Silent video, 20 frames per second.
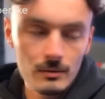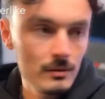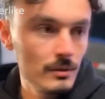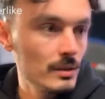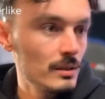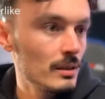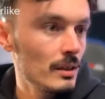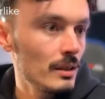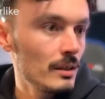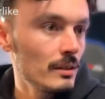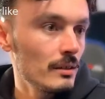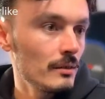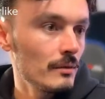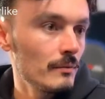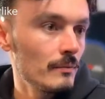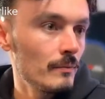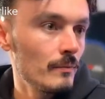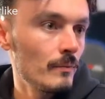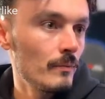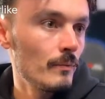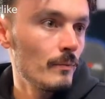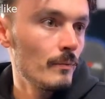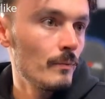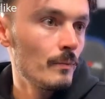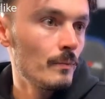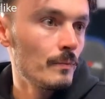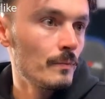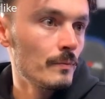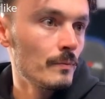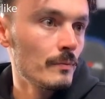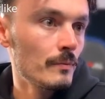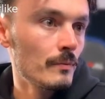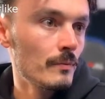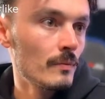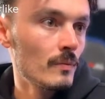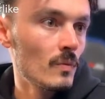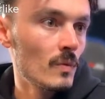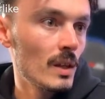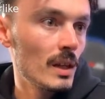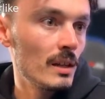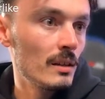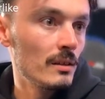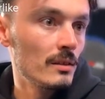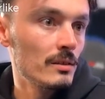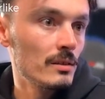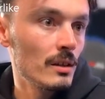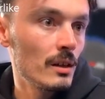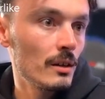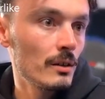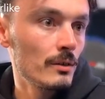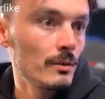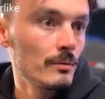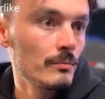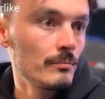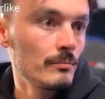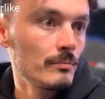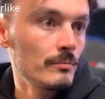design in the circle.